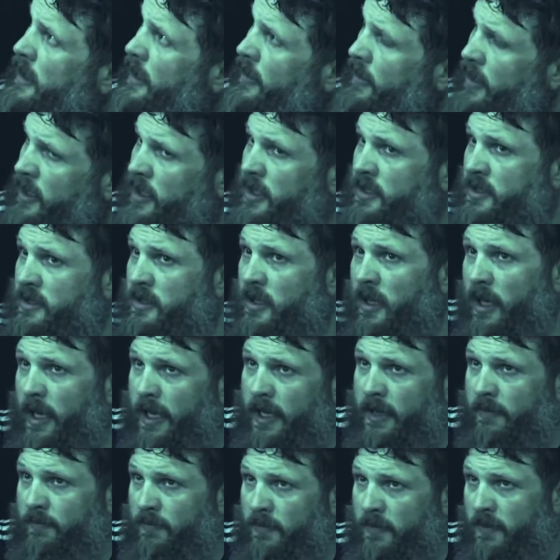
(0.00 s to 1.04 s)
And there isn't,
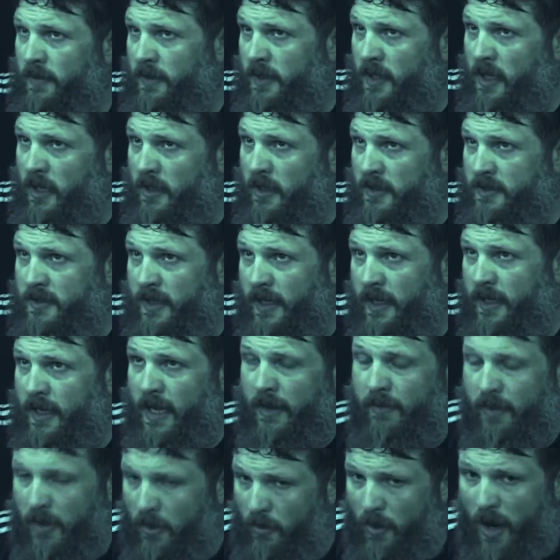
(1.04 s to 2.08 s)
like, if, you know, it's like
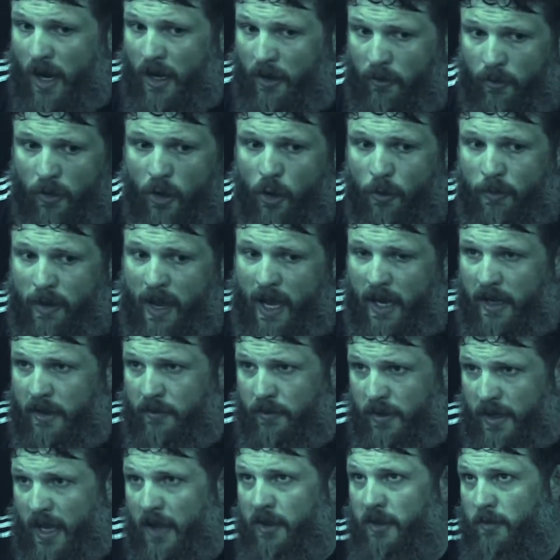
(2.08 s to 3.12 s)
having a rock and roll band. If
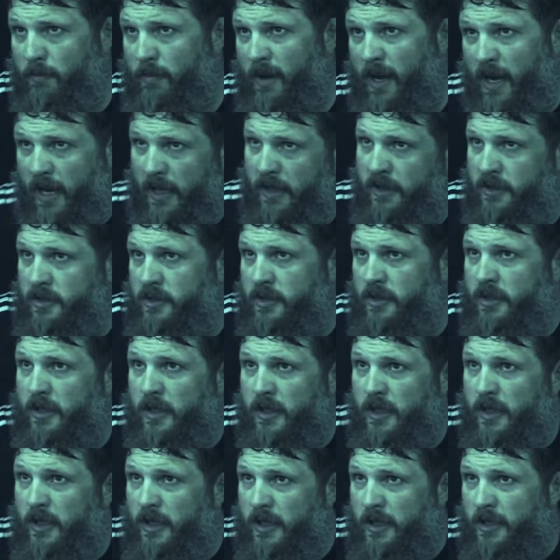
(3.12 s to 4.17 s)
without the band,
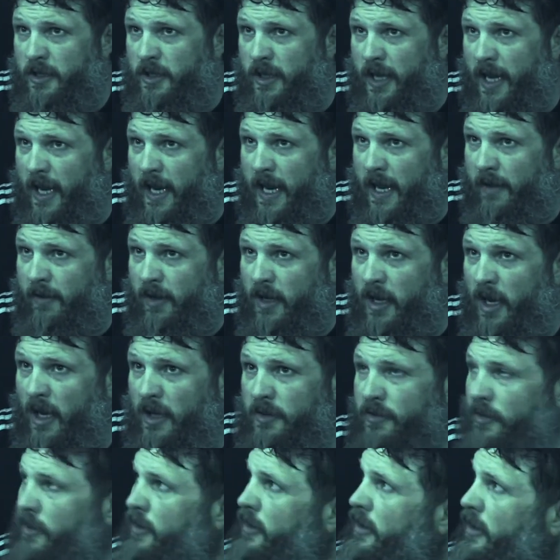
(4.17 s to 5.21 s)
you can't have a
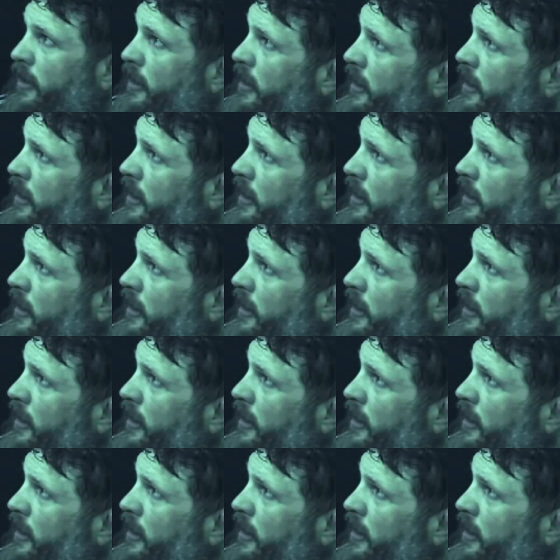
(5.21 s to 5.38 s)
concert.